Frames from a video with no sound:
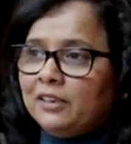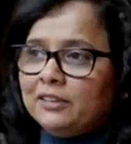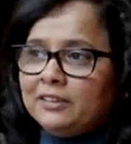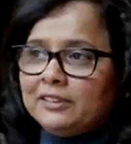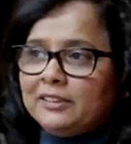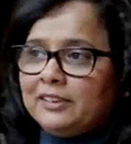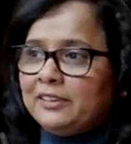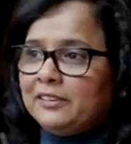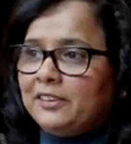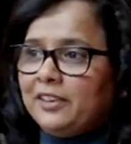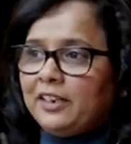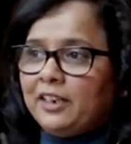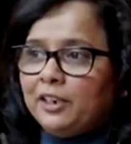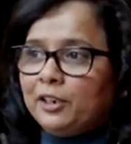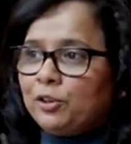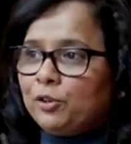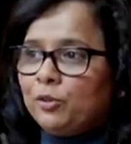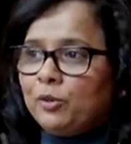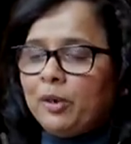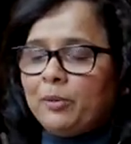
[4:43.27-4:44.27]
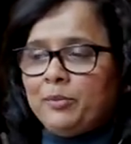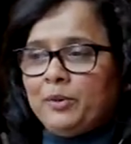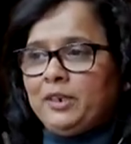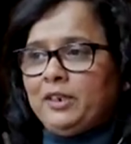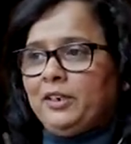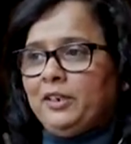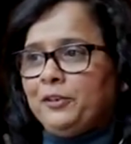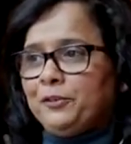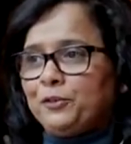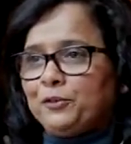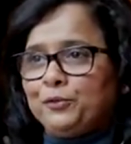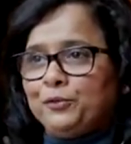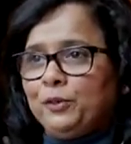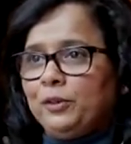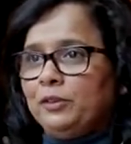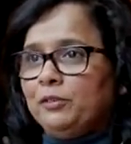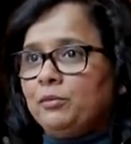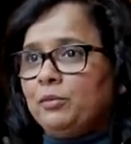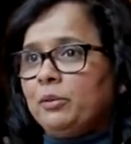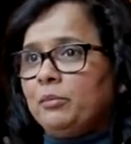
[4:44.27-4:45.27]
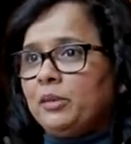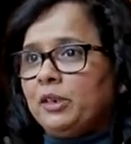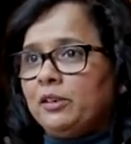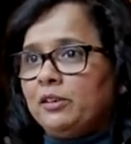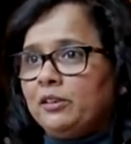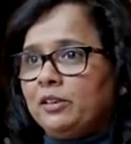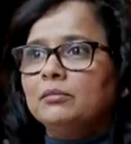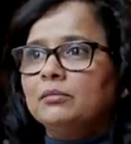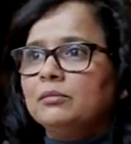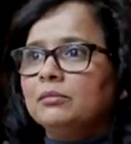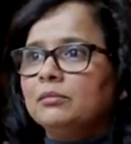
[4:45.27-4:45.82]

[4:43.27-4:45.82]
As I said, I grew up in a house full of women.